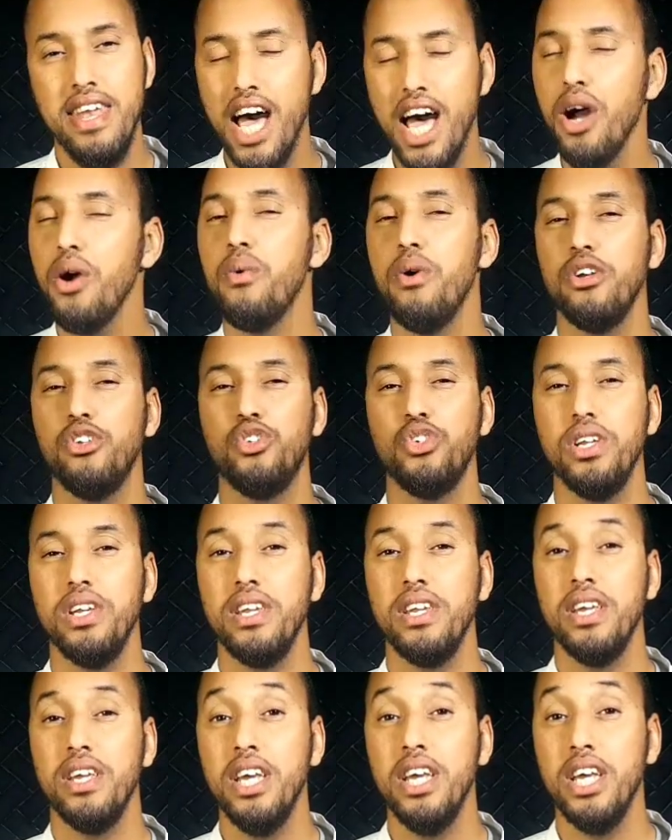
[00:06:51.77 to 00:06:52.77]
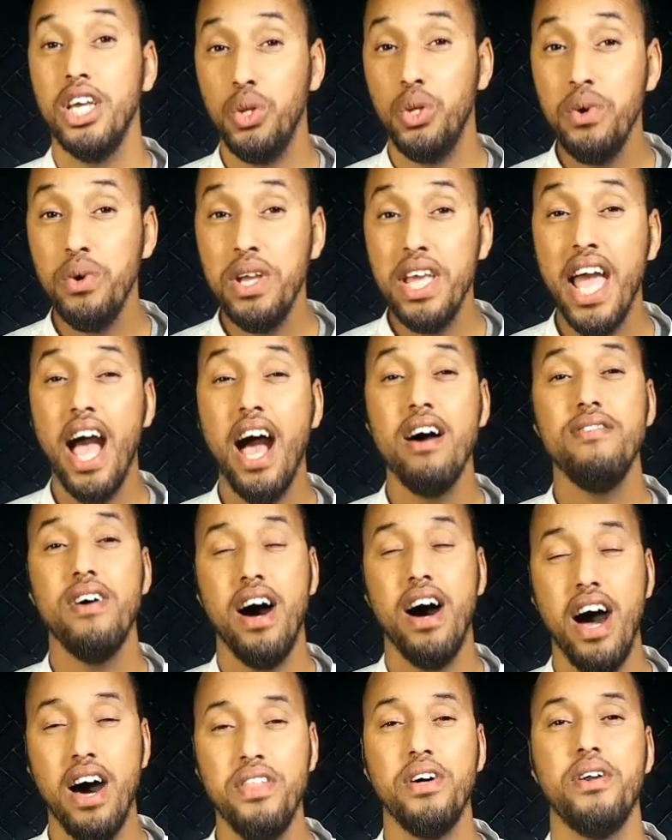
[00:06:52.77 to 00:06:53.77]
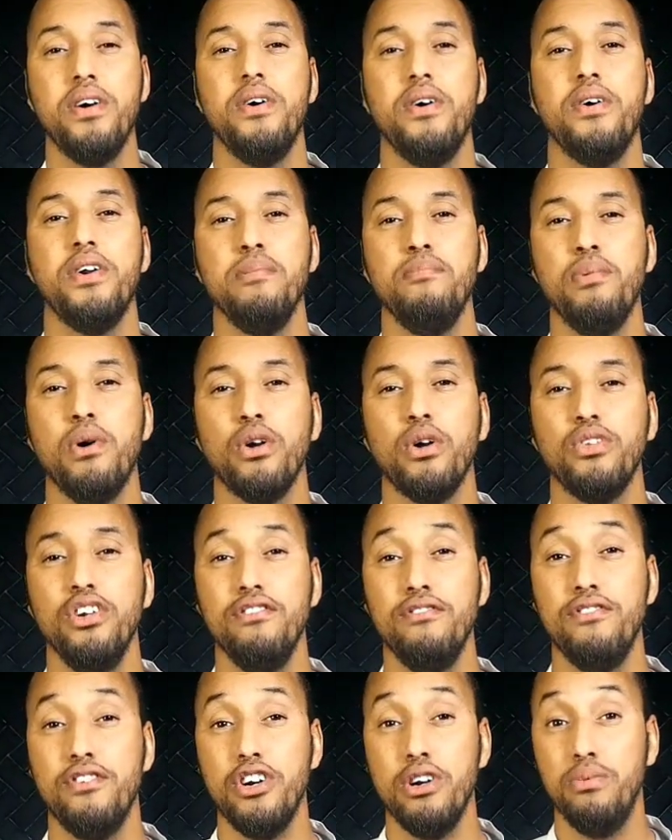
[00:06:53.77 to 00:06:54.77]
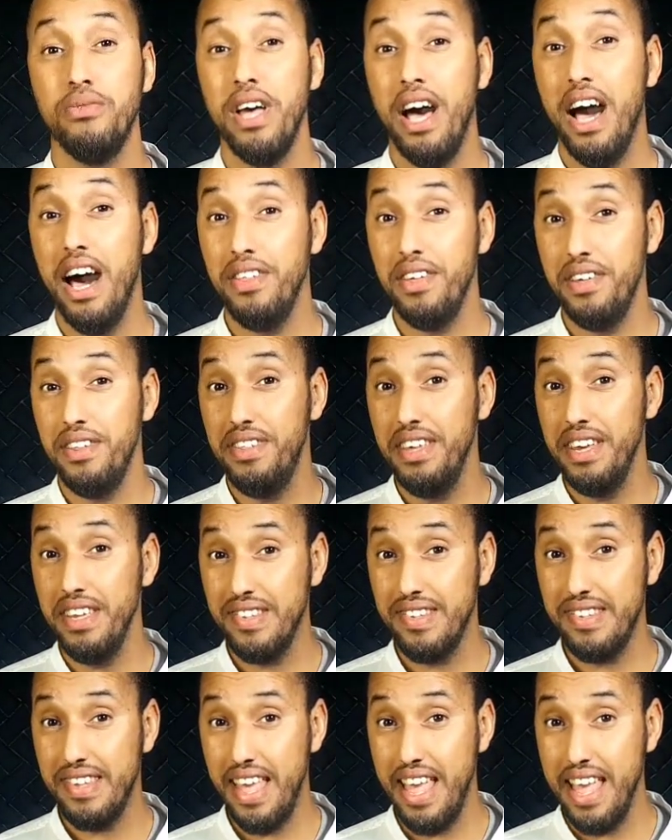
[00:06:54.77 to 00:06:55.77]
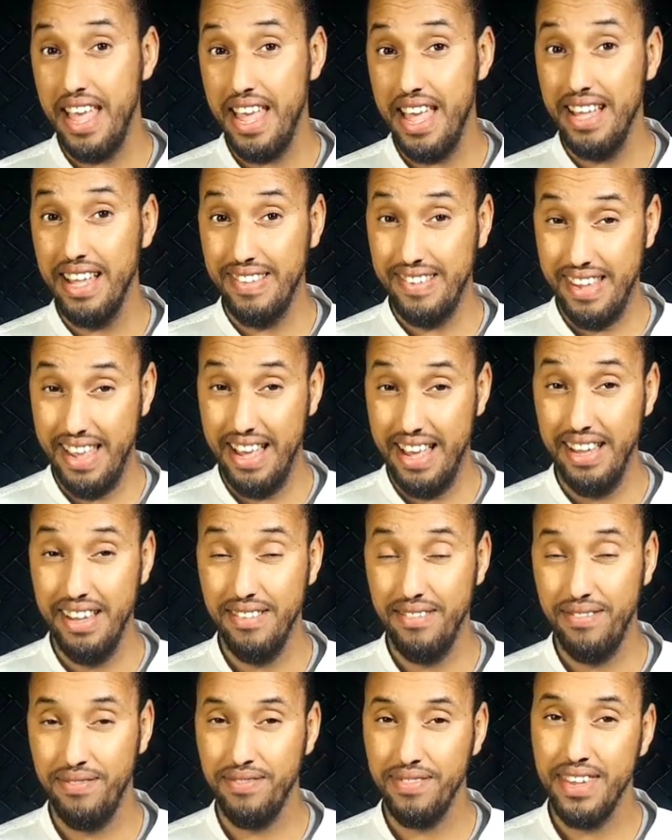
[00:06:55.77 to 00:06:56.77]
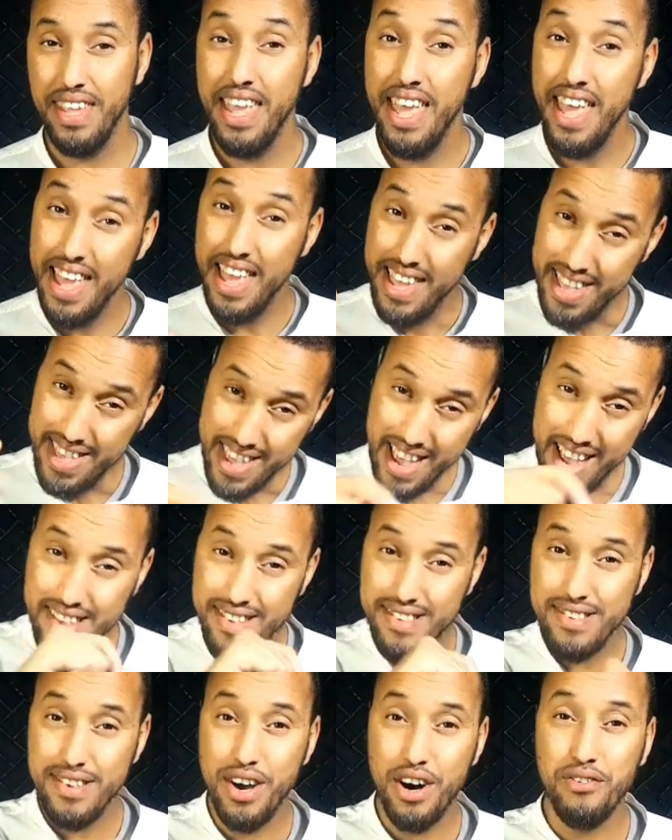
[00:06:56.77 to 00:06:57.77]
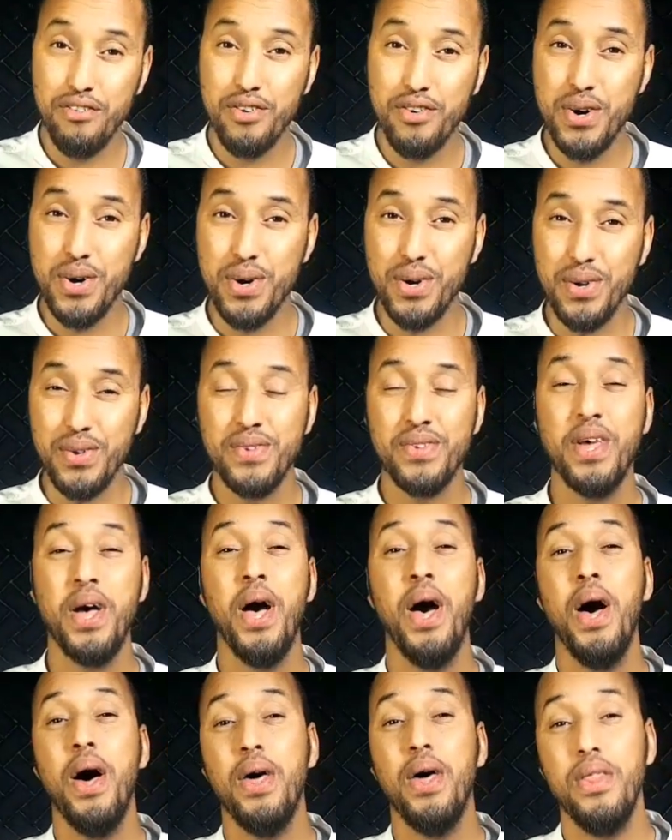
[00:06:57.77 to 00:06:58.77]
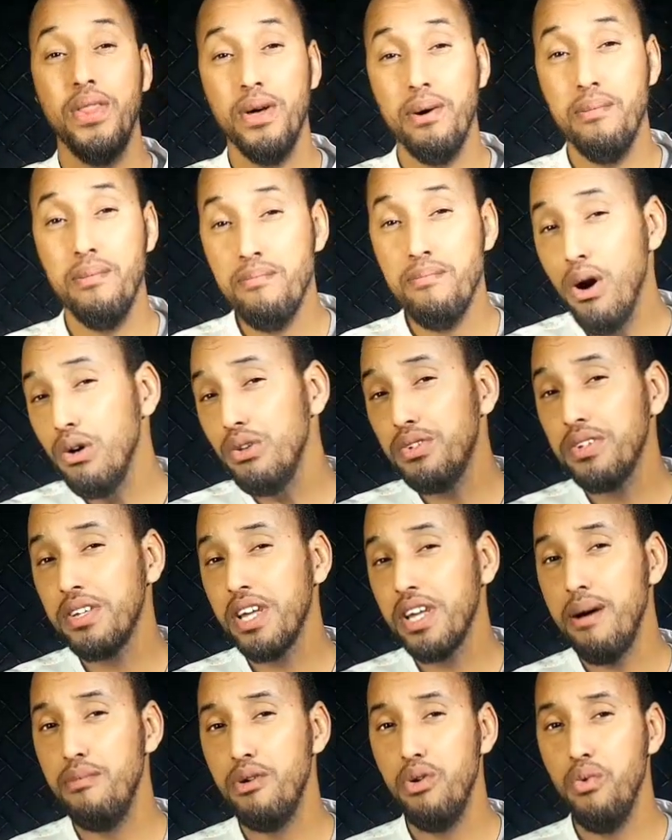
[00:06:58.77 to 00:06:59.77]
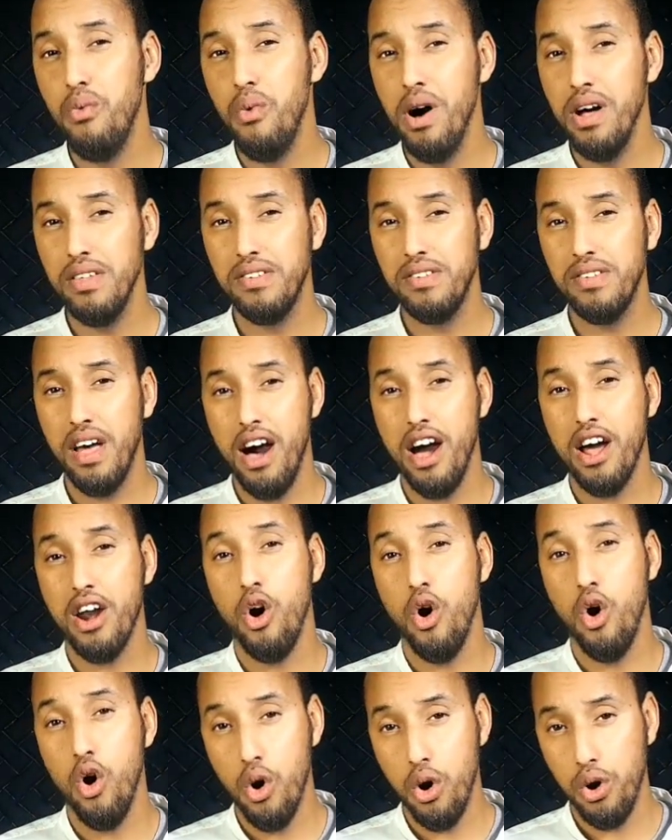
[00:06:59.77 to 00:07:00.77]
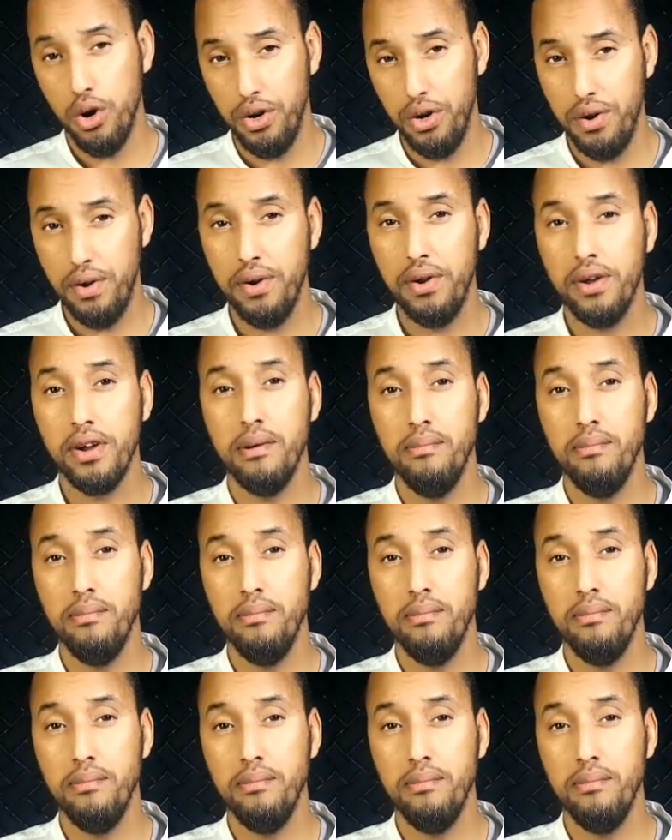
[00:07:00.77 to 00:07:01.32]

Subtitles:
Now question, do we have other reporting verbs other than say and tell? Yes, of course. The most common ones are order,